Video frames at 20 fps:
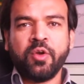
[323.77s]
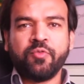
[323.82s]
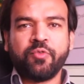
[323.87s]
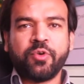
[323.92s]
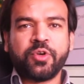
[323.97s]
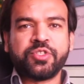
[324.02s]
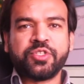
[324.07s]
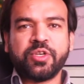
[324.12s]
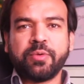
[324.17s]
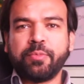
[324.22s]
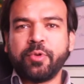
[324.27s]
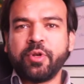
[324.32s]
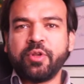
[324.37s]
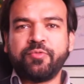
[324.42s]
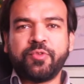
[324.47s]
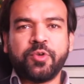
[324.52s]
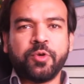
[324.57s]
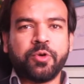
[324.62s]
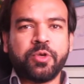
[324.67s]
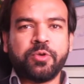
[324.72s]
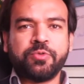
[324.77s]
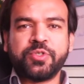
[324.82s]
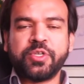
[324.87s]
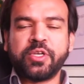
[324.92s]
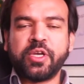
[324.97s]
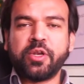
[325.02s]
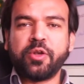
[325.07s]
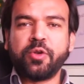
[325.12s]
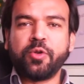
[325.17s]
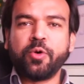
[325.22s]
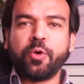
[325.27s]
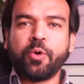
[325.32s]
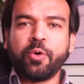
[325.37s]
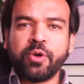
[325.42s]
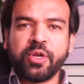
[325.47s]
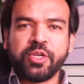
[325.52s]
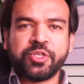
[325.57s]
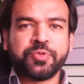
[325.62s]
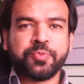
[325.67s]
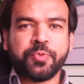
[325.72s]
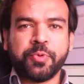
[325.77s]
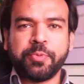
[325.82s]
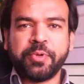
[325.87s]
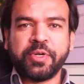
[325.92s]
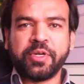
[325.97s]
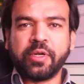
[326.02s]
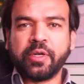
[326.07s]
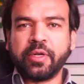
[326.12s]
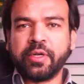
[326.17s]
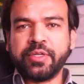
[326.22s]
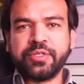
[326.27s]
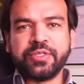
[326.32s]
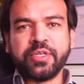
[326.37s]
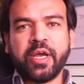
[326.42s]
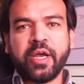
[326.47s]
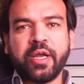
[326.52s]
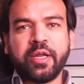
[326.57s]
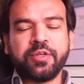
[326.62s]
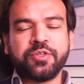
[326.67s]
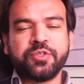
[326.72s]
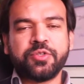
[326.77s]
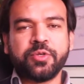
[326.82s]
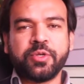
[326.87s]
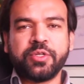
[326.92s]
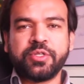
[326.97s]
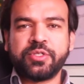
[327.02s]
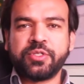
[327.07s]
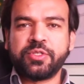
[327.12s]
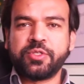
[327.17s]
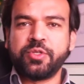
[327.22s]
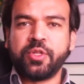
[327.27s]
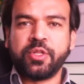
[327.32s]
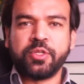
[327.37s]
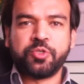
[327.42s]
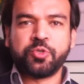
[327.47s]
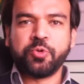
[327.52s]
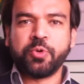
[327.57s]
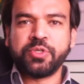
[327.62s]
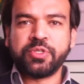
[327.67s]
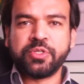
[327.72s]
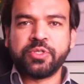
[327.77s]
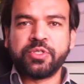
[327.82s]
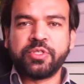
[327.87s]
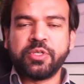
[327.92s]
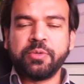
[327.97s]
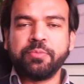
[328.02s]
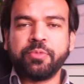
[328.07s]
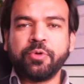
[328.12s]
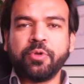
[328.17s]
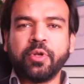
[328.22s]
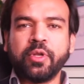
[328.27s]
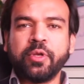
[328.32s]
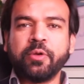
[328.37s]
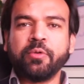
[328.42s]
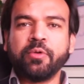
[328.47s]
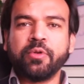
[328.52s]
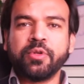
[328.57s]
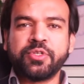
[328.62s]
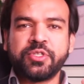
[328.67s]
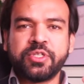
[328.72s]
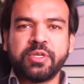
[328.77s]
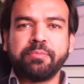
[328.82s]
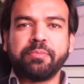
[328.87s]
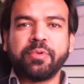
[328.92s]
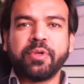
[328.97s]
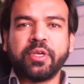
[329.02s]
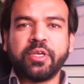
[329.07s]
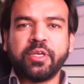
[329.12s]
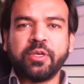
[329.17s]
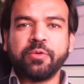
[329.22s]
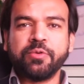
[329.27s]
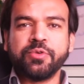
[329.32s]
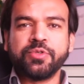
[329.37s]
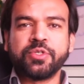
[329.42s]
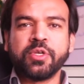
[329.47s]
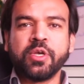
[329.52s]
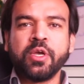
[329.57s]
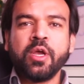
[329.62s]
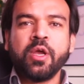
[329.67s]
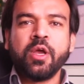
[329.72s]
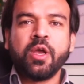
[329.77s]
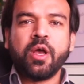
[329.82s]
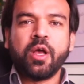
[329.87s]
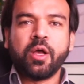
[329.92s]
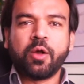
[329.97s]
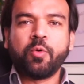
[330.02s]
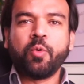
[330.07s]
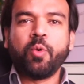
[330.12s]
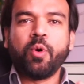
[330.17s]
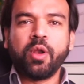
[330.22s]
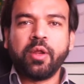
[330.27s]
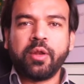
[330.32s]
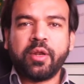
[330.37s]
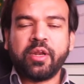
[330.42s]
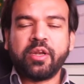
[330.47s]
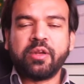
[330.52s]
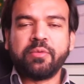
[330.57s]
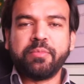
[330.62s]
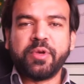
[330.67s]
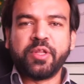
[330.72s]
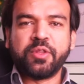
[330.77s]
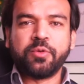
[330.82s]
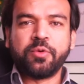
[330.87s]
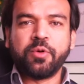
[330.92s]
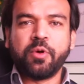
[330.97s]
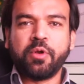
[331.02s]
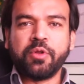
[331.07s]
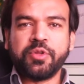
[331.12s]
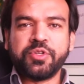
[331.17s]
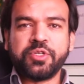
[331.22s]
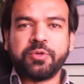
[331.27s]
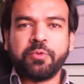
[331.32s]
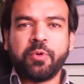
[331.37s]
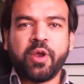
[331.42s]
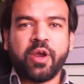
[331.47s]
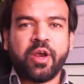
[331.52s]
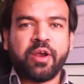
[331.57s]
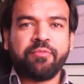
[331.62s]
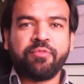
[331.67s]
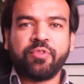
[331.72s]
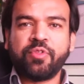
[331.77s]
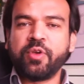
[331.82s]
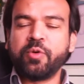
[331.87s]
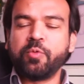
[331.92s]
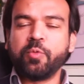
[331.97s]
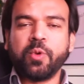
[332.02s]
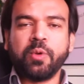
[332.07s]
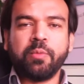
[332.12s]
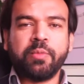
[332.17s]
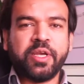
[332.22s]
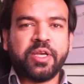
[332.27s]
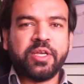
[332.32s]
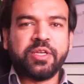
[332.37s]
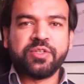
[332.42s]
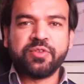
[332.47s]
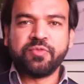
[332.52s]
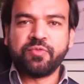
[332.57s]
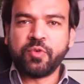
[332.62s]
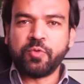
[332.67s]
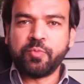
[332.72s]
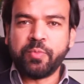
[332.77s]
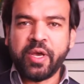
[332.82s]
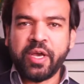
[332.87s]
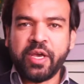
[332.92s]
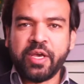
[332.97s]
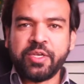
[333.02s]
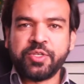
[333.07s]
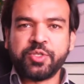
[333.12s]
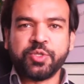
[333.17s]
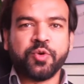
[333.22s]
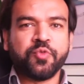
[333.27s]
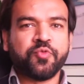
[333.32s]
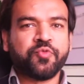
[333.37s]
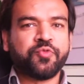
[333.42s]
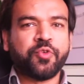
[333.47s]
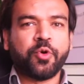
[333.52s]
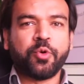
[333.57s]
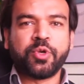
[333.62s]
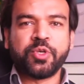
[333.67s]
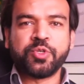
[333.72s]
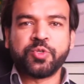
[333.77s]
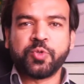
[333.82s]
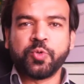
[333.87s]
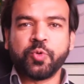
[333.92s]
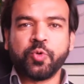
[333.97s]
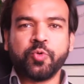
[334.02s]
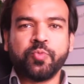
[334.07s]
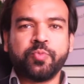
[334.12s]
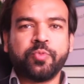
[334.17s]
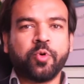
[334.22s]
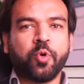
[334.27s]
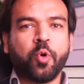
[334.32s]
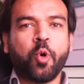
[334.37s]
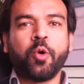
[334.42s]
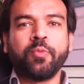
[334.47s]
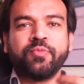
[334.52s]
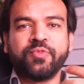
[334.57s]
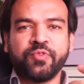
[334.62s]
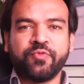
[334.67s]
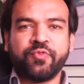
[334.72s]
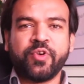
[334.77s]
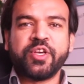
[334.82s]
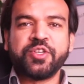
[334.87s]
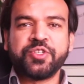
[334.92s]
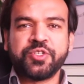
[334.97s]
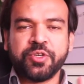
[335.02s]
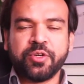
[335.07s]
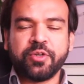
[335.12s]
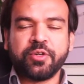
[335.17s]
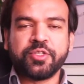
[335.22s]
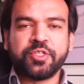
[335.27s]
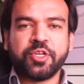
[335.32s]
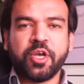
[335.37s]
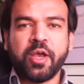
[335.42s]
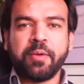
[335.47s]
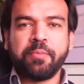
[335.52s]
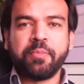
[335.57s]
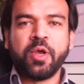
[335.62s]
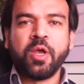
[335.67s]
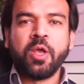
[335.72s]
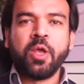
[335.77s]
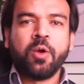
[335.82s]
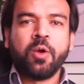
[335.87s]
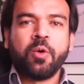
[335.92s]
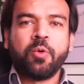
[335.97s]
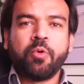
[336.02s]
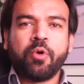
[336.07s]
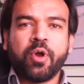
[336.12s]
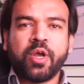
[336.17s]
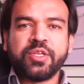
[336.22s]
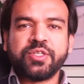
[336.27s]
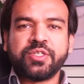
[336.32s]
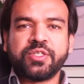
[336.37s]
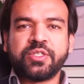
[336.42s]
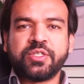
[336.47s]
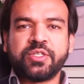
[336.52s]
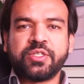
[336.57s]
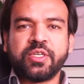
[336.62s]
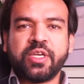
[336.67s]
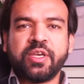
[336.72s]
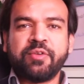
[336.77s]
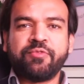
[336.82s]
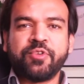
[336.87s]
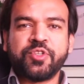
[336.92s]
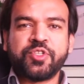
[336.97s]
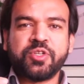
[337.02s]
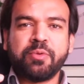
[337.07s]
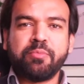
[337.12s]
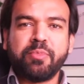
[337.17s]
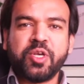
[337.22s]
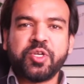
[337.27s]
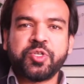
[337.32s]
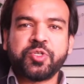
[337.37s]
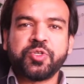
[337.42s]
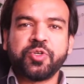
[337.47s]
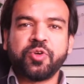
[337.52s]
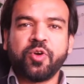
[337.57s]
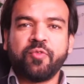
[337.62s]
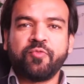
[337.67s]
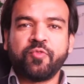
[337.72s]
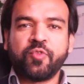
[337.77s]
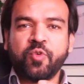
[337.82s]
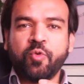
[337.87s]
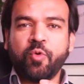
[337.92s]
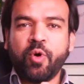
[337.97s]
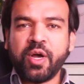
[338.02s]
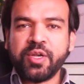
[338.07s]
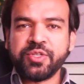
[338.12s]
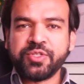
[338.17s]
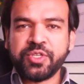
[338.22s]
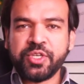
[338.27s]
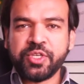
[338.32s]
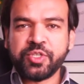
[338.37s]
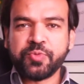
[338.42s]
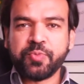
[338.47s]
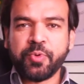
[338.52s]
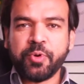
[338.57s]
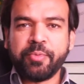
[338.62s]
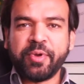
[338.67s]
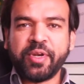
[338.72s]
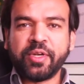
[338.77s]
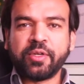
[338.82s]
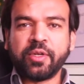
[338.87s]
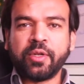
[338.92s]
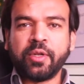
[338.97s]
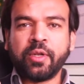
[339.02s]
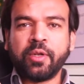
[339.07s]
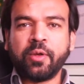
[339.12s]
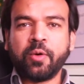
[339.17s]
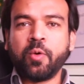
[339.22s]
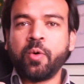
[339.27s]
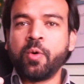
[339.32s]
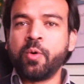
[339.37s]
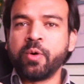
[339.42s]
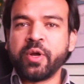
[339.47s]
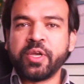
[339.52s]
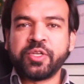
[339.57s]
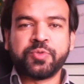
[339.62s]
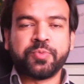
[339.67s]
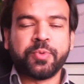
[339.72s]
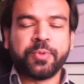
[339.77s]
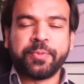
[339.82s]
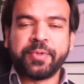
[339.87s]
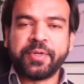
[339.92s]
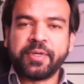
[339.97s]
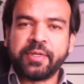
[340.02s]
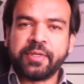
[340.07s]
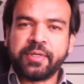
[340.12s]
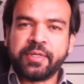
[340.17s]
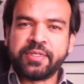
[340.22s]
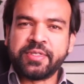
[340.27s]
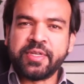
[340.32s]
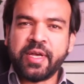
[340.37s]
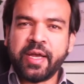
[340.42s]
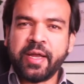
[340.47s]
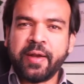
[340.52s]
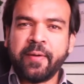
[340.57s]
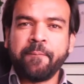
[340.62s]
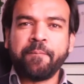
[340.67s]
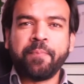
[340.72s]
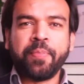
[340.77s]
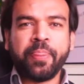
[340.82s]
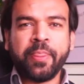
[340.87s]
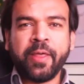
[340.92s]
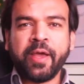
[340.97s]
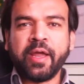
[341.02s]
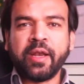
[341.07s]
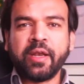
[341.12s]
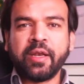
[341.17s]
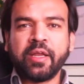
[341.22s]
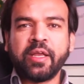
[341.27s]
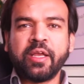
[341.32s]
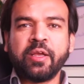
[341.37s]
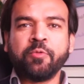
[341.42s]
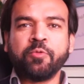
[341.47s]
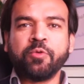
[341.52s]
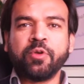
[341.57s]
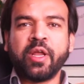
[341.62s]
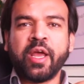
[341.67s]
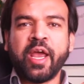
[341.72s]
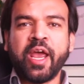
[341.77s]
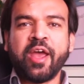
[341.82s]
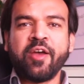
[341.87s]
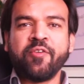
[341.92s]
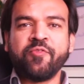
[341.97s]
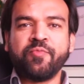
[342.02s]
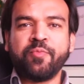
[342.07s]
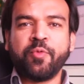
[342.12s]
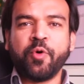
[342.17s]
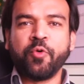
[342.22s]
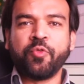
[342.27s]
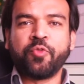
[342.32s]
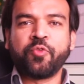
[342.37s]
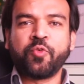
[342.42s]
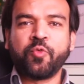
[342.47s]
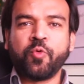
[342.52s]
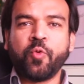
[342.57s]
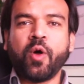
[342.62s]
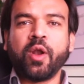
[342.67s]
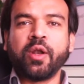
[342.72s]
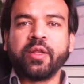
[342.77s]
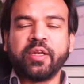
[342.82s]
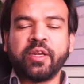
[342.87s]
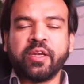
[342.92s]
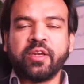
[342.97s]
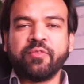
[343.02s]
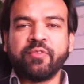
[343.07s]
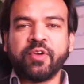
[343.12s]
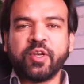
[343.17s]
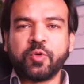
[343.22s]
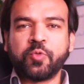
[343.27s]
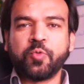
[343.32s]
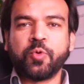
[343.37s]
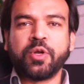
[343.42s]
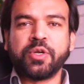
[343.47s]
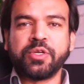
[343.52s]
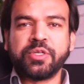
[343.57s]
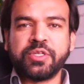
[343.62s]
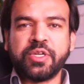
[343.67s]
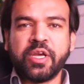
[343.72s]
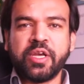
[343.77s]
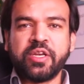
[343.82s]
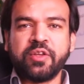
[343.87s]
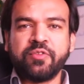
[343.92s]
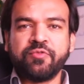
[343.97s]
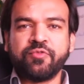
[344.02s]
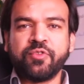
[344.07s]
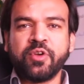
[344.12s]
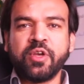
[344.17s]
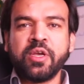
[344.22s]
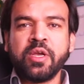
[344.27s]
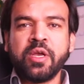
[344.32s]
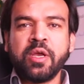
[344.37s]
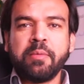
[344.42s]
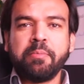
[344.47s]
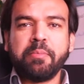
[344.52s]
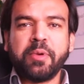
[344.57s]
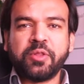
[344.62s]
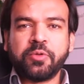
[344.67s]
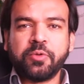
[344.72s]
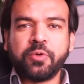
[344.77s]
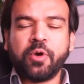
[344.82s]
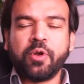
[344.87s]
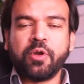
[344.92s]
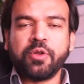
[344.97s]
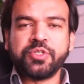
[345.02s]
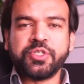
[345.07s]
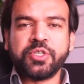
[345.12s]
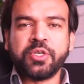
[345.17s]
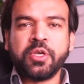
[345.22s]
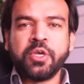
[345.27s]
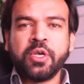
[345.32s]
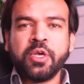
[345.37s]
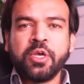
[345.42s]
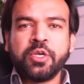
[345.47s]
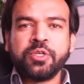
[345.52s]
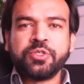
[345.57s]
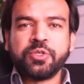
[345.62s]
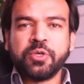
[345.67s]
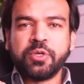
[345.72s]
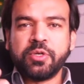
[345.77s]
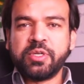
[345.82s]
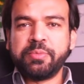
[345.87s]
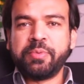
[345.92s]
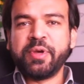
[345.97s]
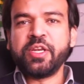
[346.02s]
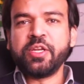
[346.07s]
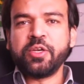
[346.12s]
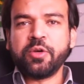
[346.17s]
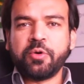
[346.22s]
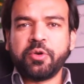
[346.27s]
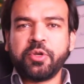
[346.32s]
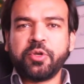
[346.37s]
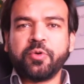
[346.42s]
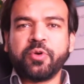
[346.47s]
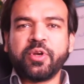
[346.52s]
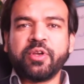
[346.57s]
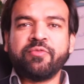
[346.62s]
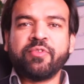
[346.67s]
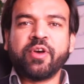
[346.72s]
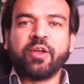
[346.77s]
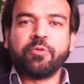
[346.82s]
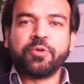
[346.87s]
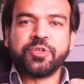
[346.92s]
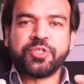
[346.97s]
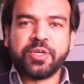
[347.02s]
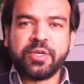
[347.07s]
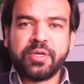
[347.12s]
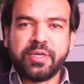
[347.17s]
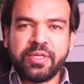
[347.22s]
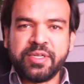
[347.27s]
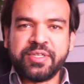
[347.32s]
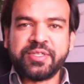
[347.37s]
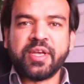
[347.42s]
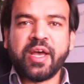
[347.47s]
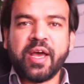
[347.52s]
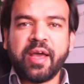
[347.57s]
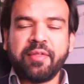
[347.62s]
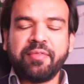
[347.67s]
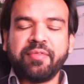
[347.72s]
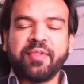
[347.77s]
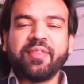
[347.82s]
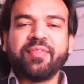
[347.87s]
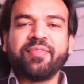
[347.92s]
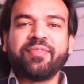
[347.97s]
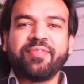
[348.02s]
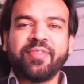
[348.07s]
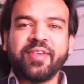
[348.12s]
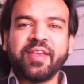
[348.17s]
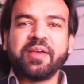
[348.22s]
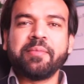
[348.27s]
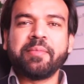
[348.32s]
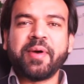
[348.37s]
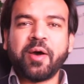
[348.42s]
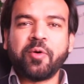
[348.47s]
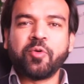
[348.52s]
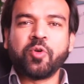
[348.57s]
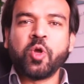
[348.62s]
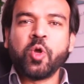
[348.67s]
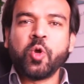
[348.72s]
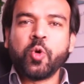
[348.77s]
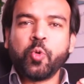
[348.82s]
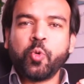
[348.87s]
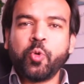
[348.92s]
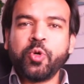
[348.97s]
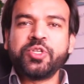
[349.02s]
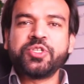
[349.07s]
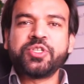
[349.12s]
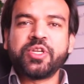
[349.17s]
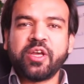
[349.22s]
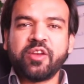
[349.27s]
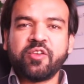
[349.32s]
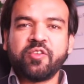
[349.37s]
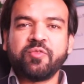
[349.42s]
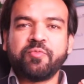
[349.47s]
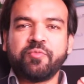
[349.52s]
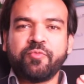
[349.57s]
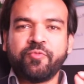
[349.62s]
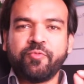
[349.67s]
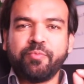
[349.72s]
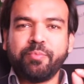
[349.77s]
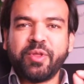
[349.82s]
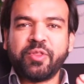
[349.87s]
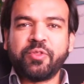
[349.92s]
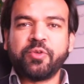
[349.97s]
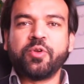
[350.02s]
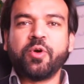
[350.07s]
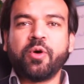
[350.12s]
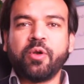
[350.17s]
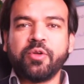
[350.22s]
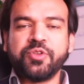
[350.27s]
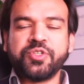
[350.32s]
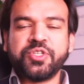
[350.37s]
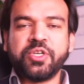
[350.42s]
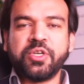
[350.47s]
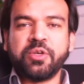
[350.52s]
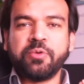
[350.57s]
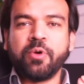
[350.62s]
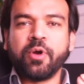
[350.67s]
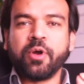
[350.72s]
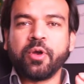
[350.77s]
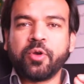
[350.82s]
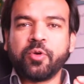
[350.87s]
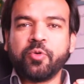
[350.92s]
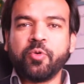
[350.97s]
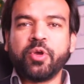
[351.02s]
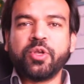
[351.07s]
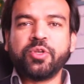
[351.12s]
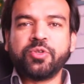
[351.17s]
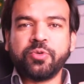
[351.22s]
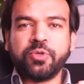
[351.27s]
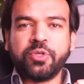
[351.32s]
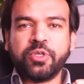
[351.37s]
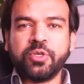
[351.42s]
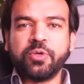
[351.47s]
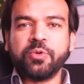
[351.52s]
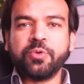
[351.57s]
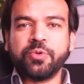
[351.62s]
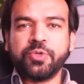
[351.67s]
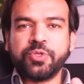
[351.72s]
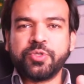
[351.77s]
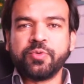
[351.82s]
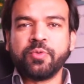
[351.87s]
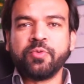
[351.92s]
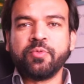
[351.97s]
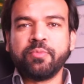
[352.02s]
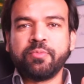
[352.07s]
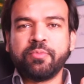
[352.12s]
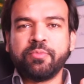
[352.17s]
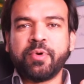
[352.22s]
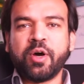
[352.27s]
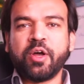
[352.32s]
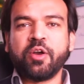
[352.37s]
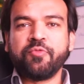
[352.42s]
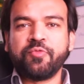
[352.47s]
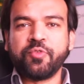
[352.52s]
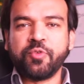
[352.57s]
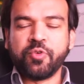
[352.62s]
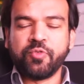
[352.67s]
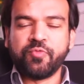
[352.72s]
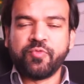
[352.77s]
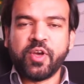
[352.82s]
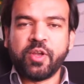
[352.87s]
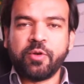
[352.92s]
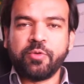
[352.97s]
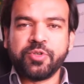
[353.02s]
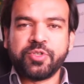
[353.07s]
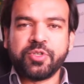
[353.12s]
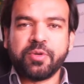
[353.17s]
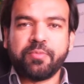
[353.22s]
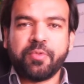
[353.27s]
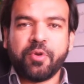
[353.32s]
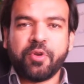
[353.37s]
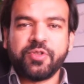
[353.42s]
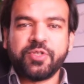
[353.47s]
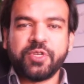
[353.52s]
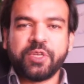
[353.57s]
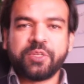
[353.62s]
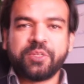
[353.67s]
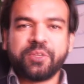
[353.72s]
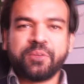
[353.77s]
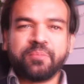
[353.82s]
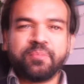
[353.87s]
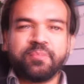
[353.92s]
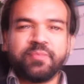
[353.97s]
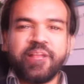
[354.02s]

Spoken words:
For example, if you're using a non-experimental design, so the choice is simple. You'll simply use a qualitative methodology where everything will be interview-based or focus group or observational type. Whereas if it's a mixture of quasi-experimental or experimental design, then it will have both qualitative and quantitative methodology. So depending on your evaluation design, then think about which type of methodology you are going to use part of your evaluation project.